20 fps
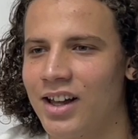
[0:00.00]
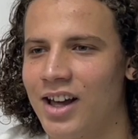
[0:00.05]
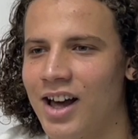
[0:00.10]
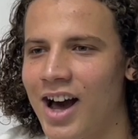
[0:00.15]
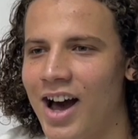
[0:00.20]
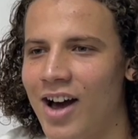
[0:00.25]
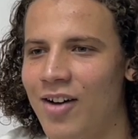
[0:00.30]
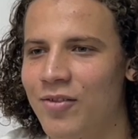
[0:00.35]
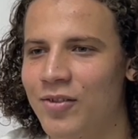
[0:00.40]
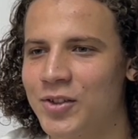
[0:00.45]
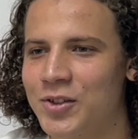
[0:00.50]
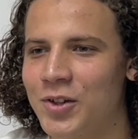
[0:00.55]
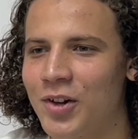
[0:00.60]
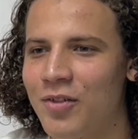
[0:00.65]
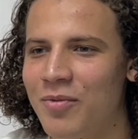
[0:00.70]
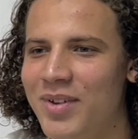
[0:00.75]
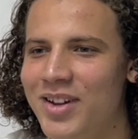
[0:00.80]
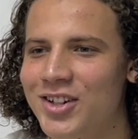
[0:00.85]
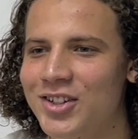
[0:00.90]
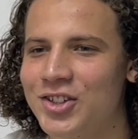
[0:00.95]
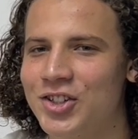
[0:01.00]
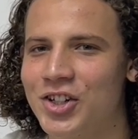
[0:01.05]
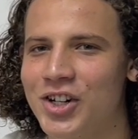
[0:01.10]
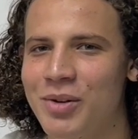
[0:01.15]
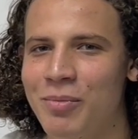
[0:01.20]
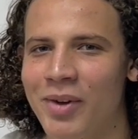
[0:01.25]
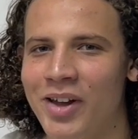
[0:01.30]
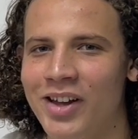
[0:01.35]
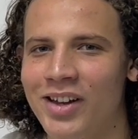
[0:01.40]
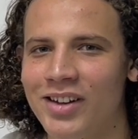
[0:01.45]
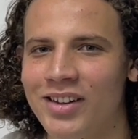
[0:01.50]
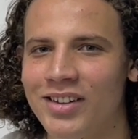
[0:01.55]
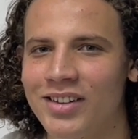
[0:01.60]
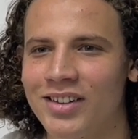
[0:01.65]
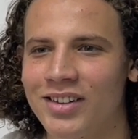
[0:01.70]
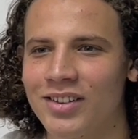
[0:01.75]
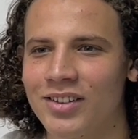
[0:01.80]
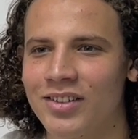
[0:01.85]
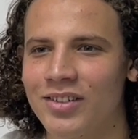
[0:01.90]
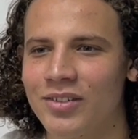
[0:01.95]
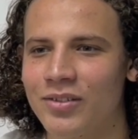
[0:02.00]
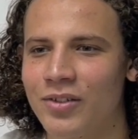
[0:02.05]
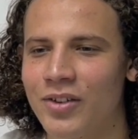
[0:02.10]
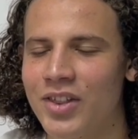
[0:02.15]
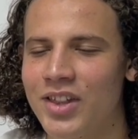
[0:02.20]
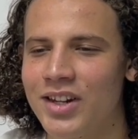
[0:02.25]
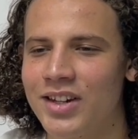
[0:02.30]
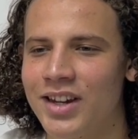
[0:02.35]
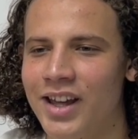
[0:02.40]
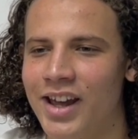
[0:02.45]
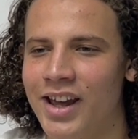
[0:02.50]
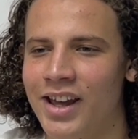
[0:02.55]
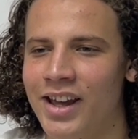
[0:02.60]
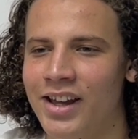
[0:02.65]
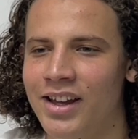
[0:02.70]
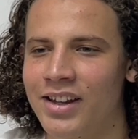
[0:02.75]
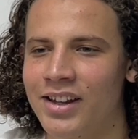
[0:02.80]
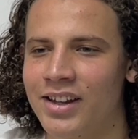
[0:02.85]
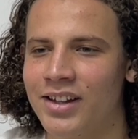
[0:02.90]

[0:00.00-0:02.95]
I've sort of been dreaming for the day